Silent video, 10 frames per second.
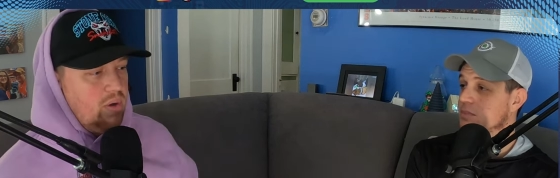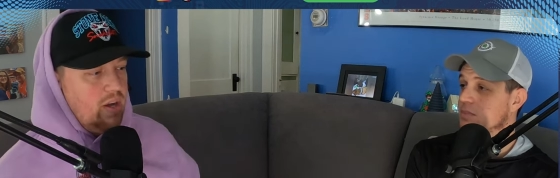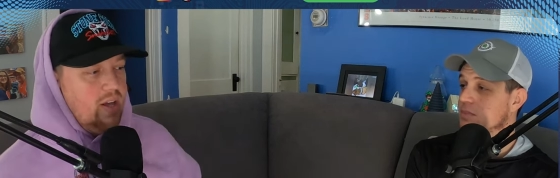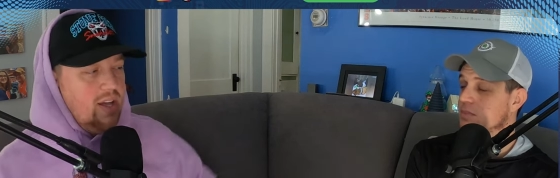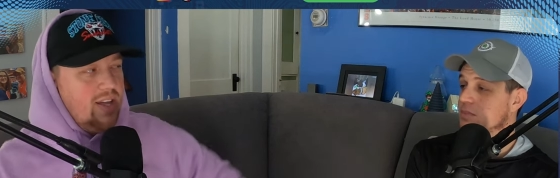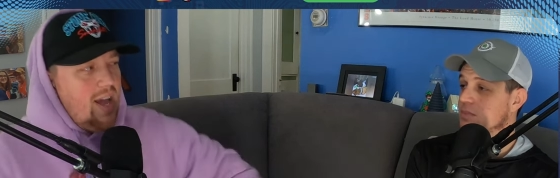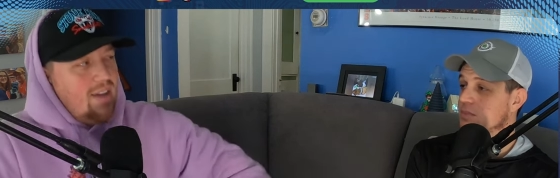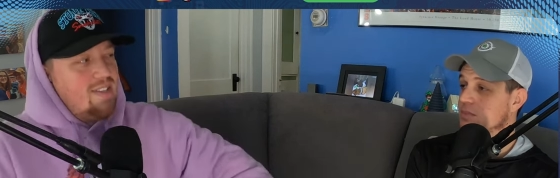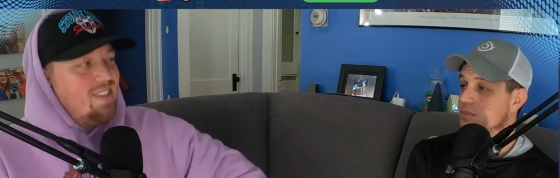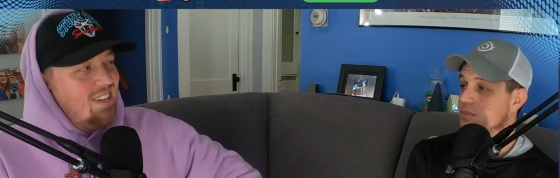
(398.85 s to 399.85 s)
Speaker 1: But
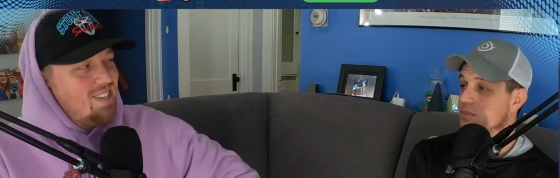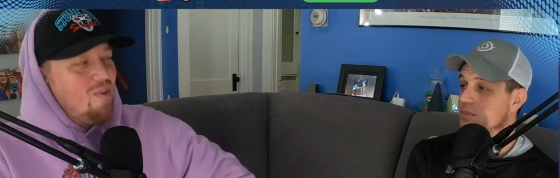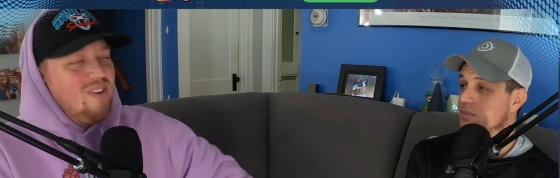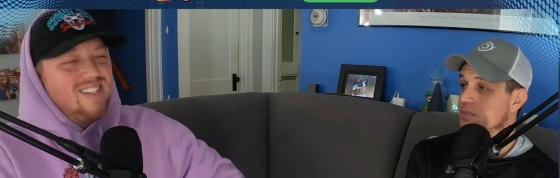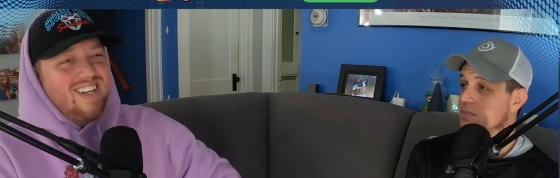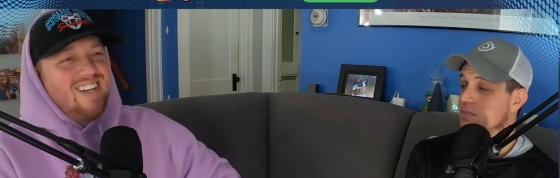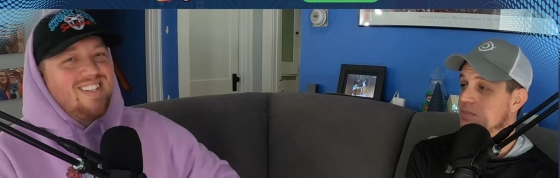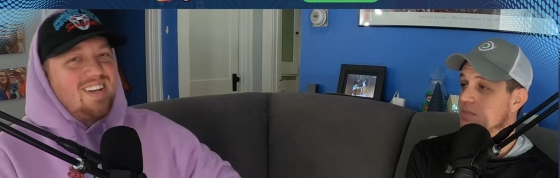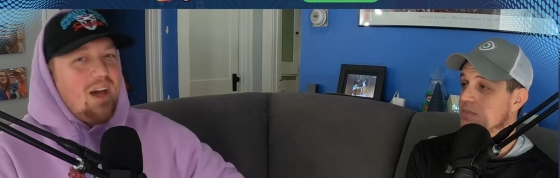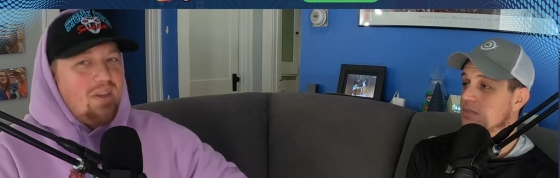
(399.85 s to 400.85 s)
yeah, it's it's always
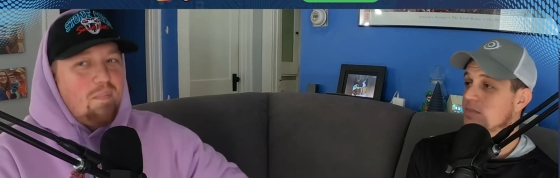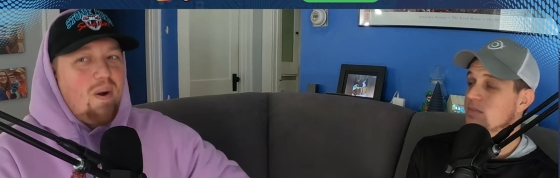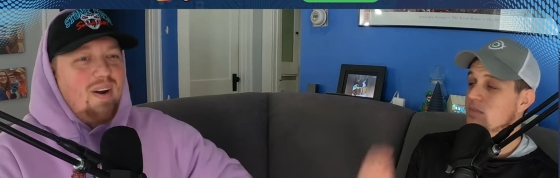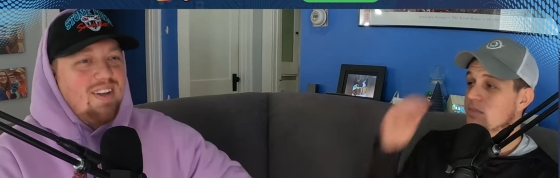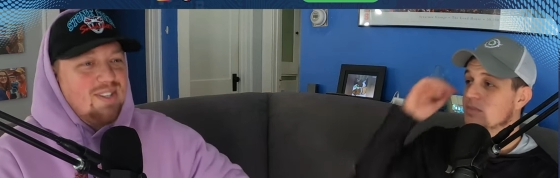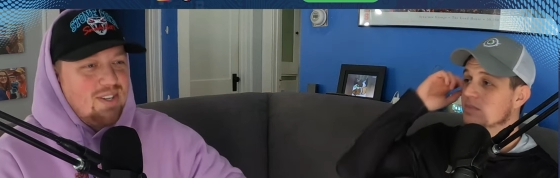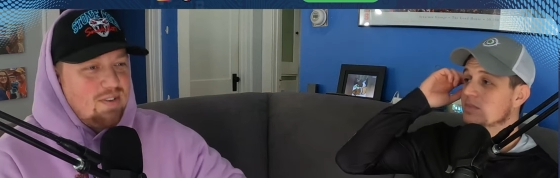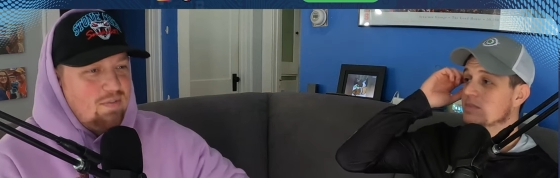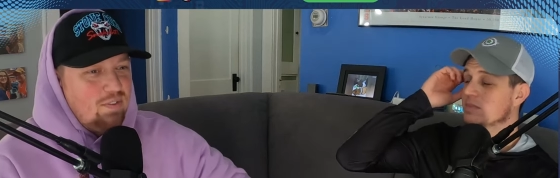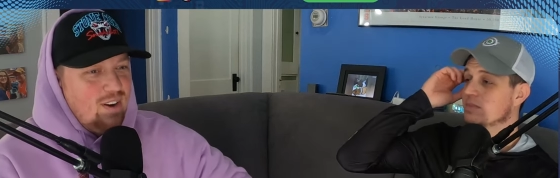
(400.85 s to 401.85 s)
it's I think putting is such
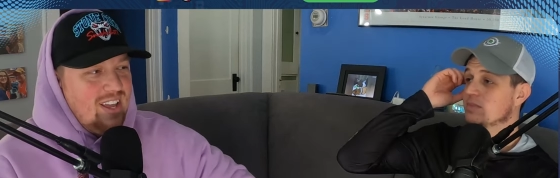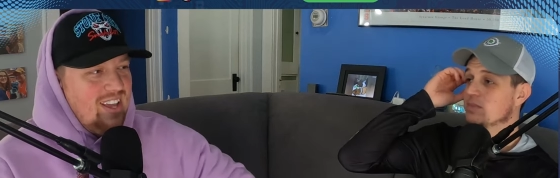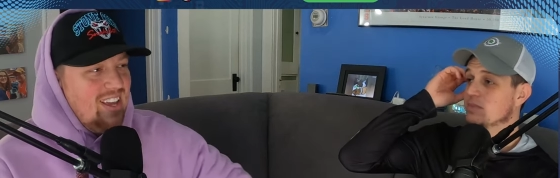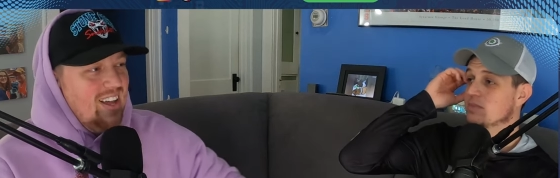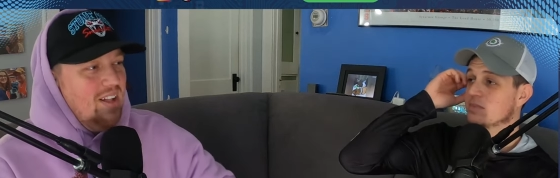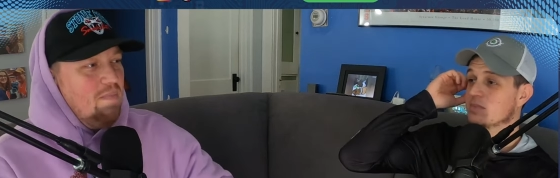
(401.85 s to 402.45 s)
a funny